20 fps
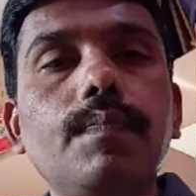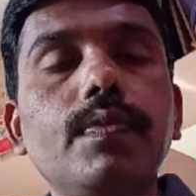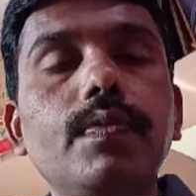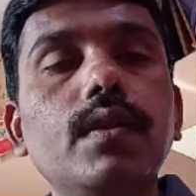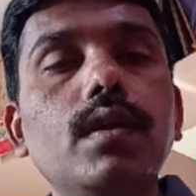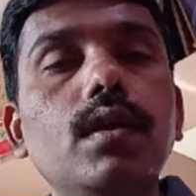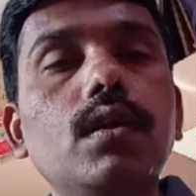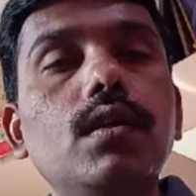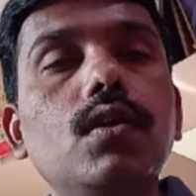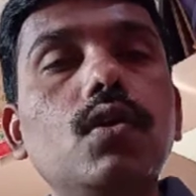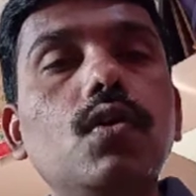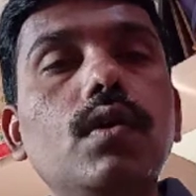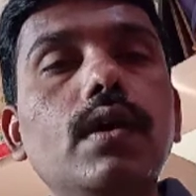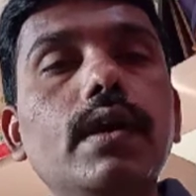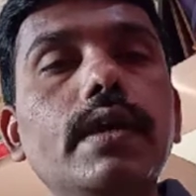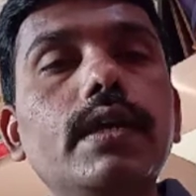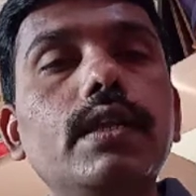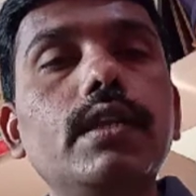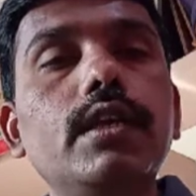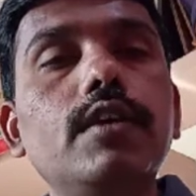Now again
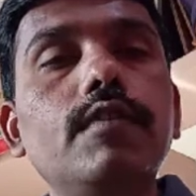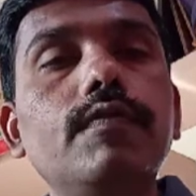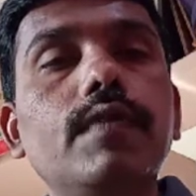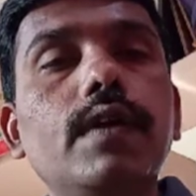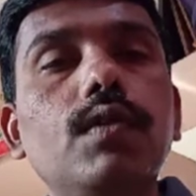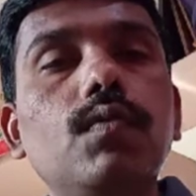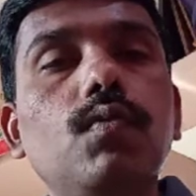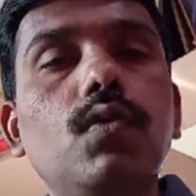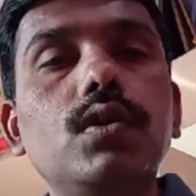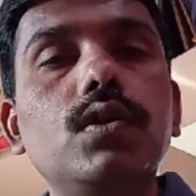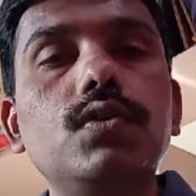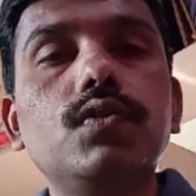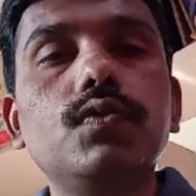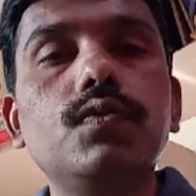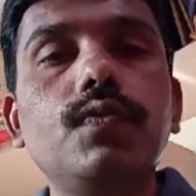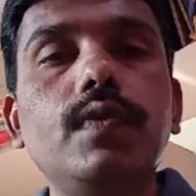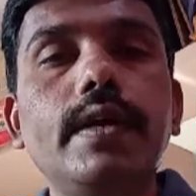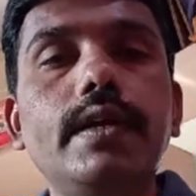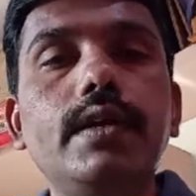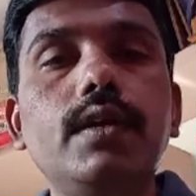if I want to
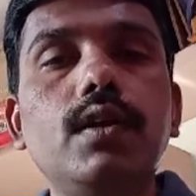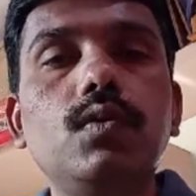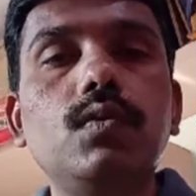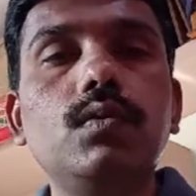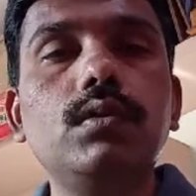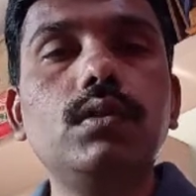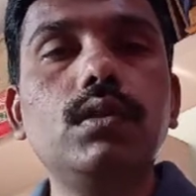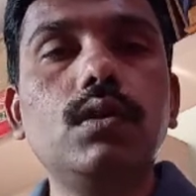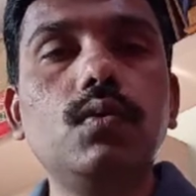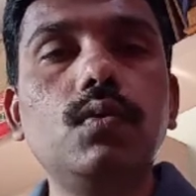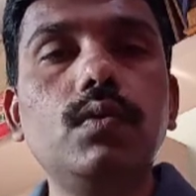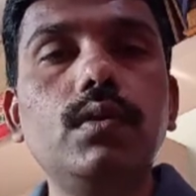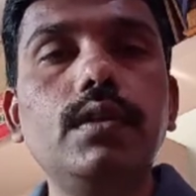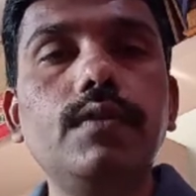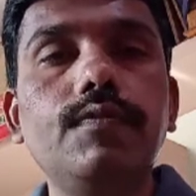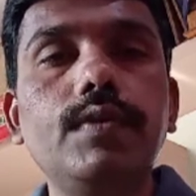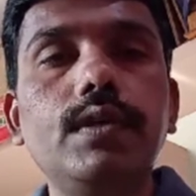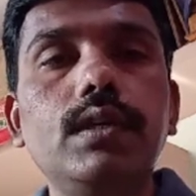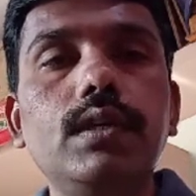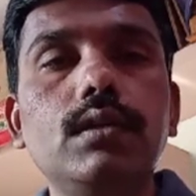find out the only
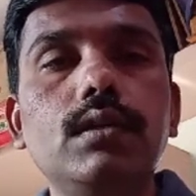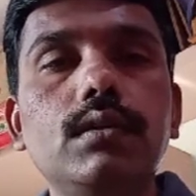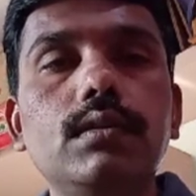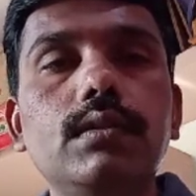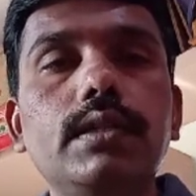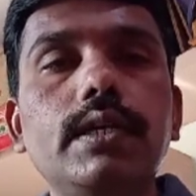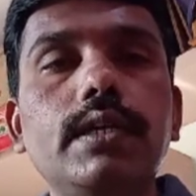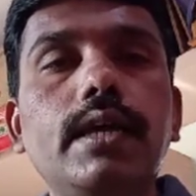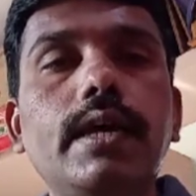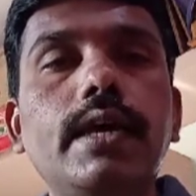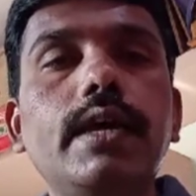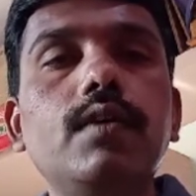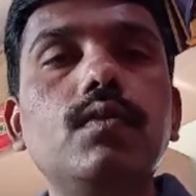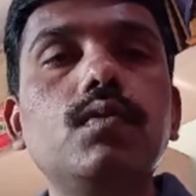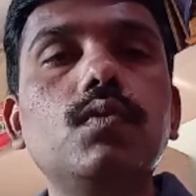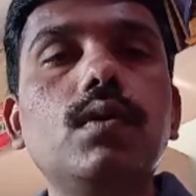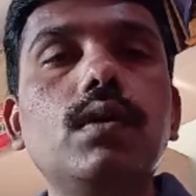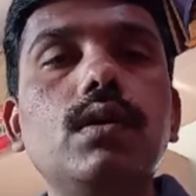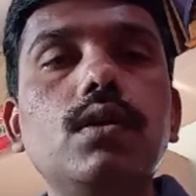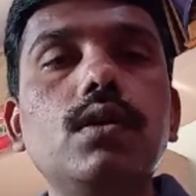v, then I have to
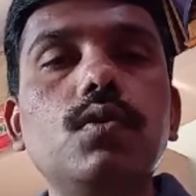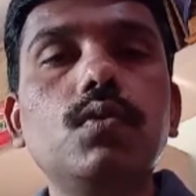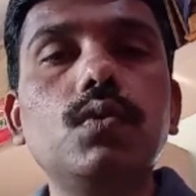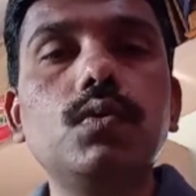under root